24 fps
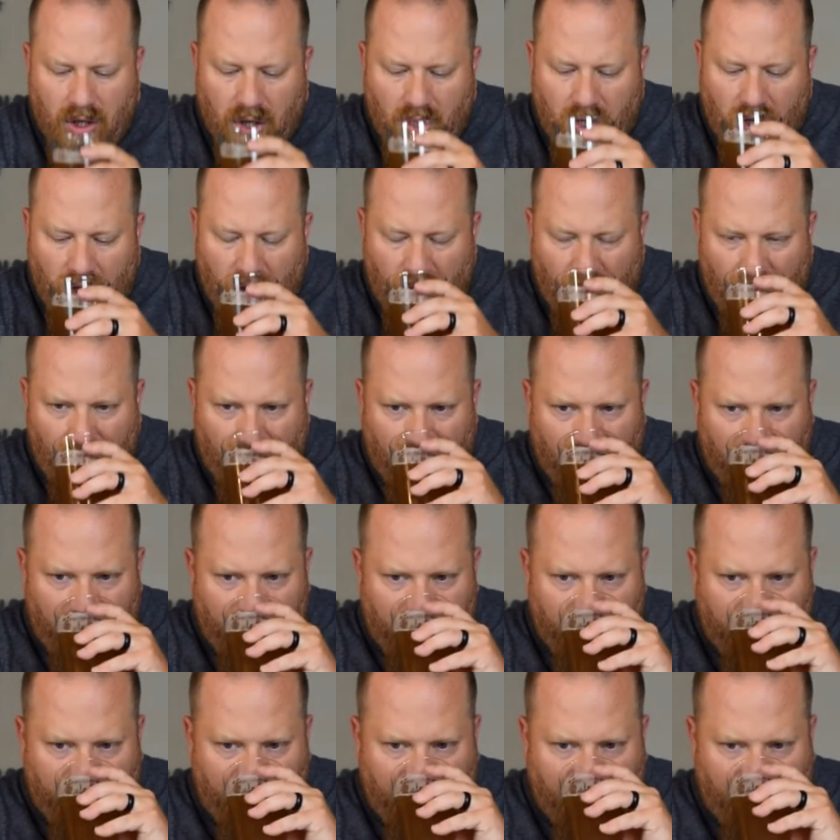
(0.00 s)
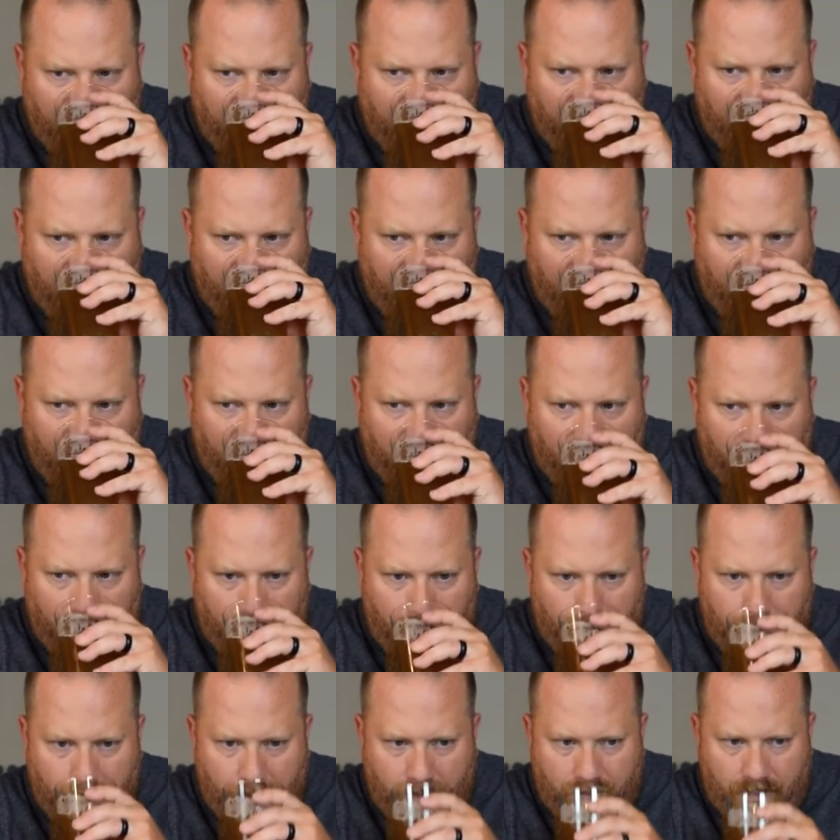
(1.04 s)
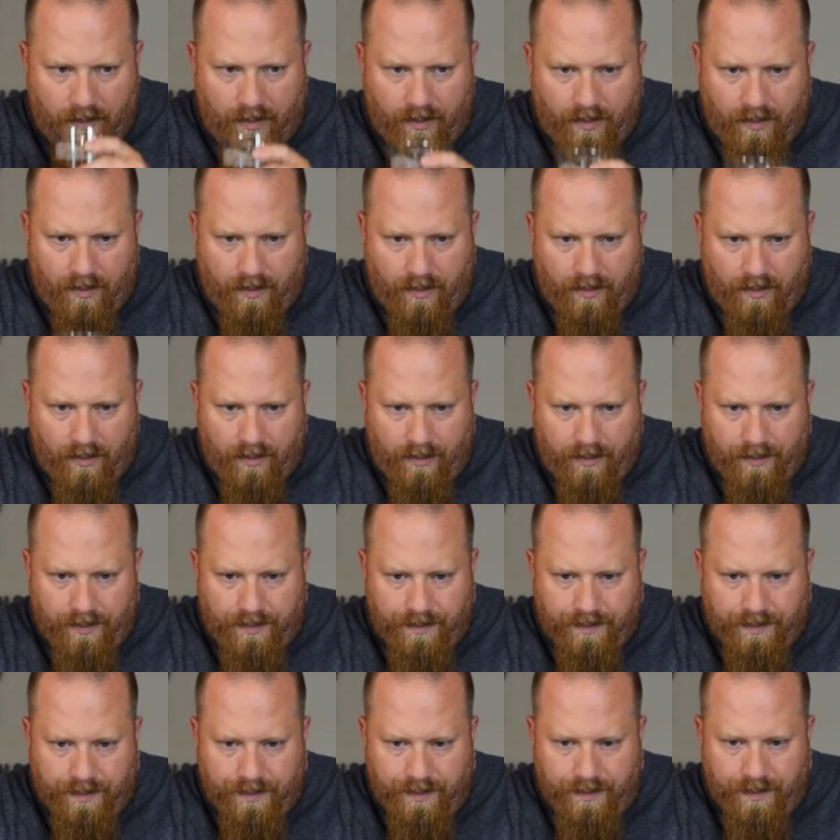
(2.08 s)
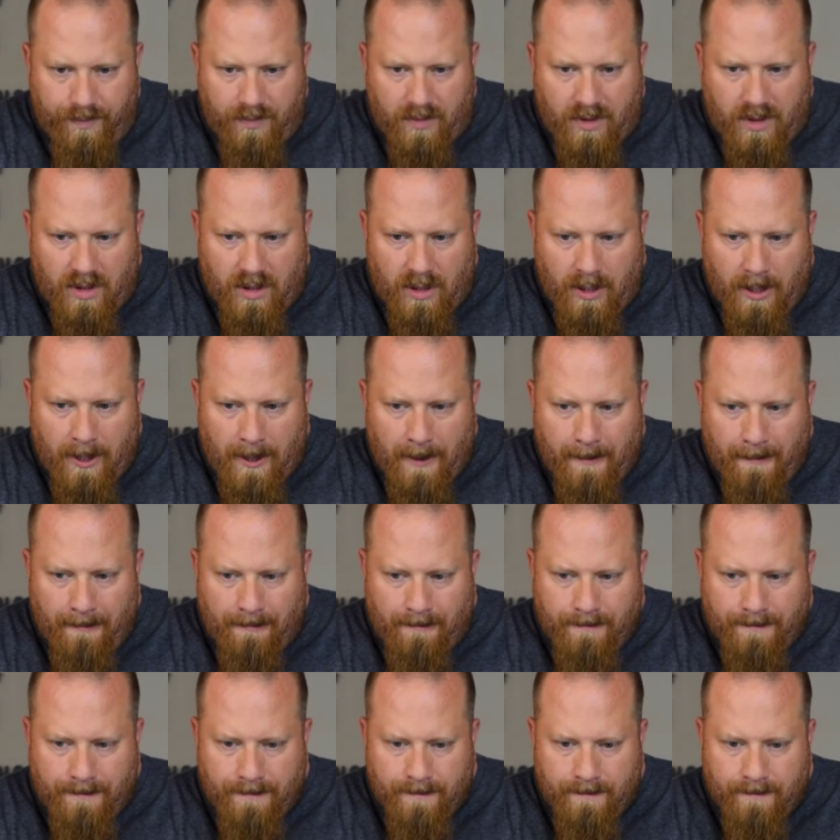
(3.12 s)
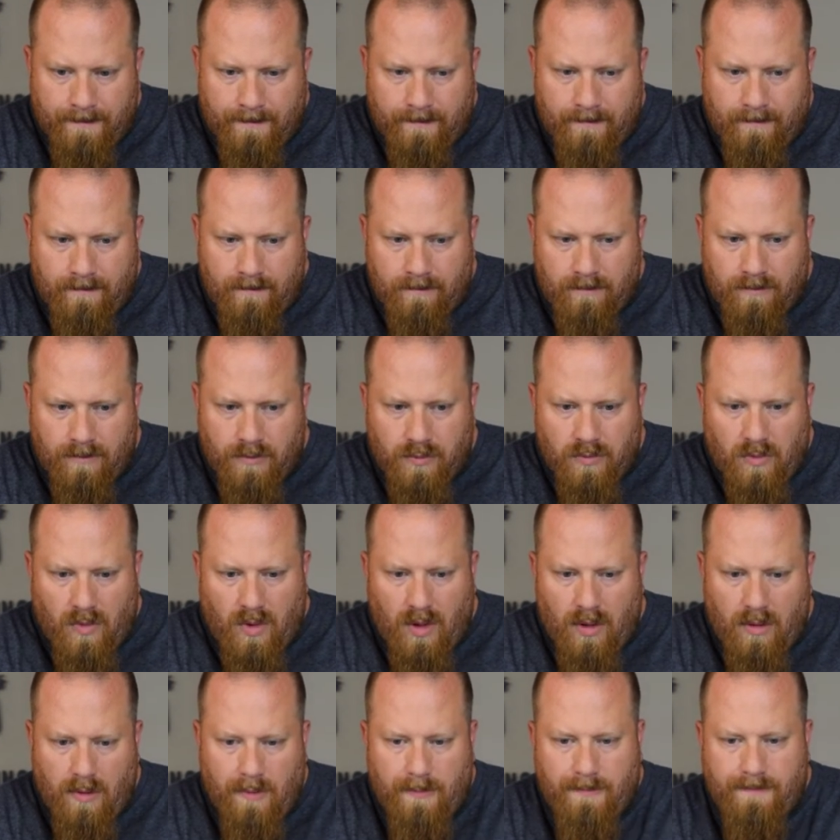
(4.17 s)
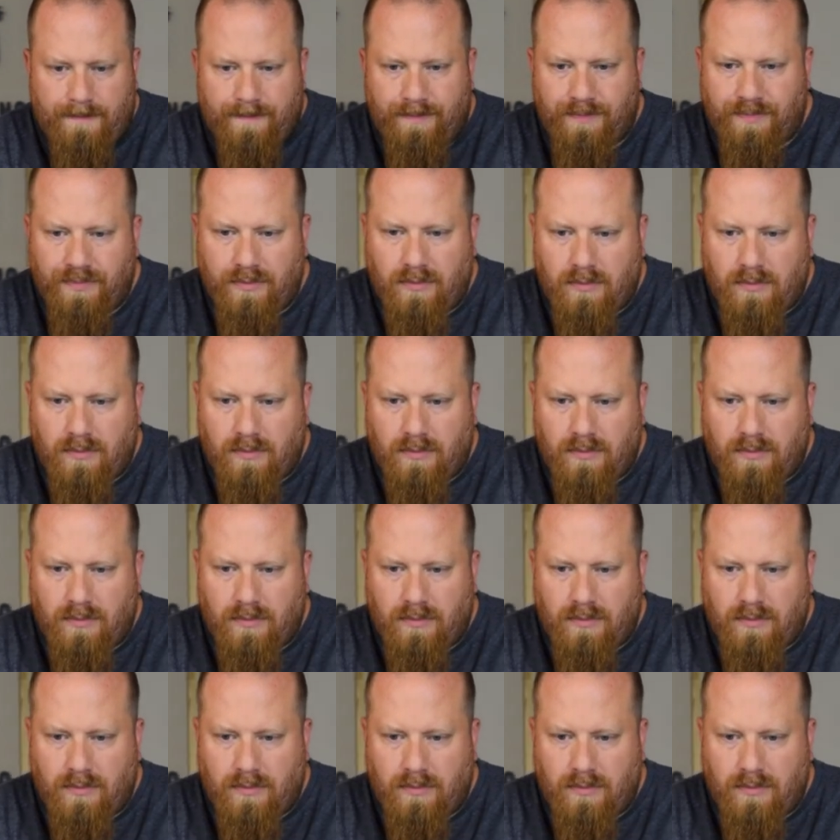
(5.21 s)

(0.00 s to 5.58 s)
(no one is talking)